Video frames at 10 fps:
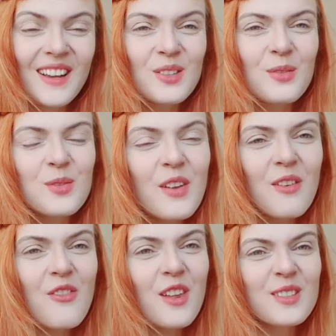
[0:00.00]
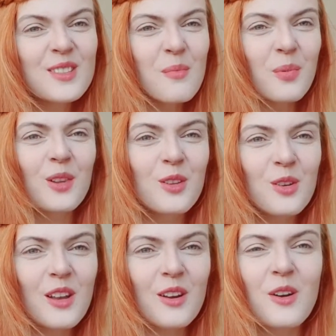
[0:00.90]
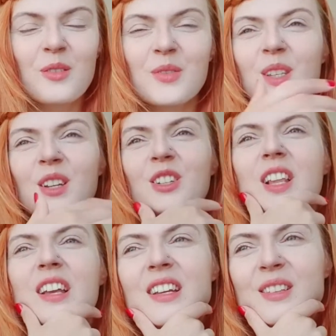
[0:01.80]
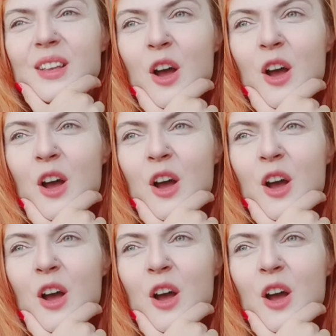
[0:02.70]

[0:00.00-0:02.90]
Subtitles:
So it was very, very simple, like a conversation like that,